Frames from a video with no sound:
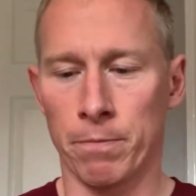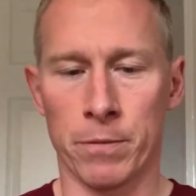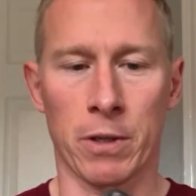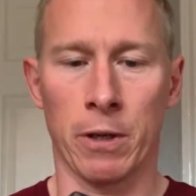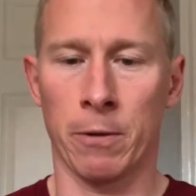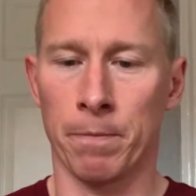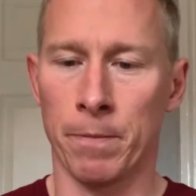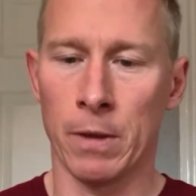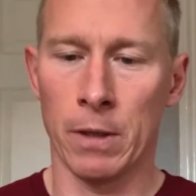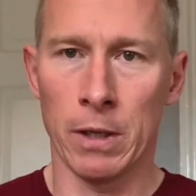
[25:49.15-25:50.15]
So
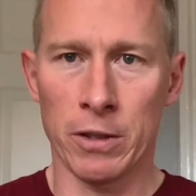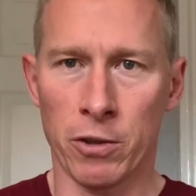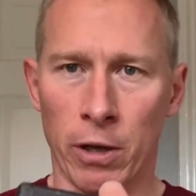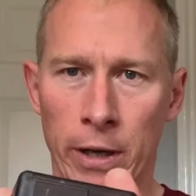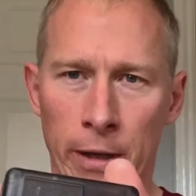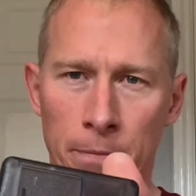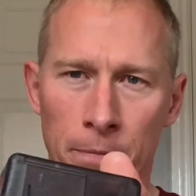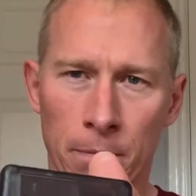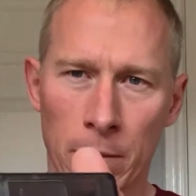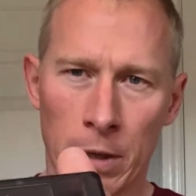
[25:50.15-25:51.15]
it's got a,
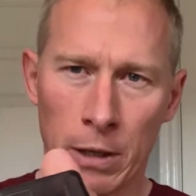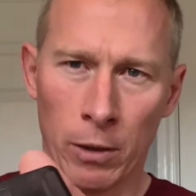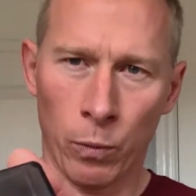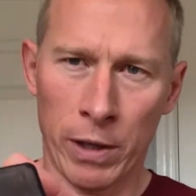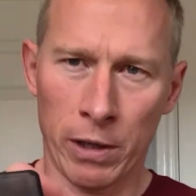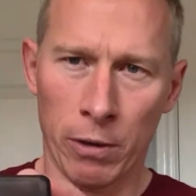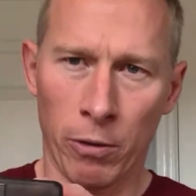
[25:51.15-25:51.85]
a little window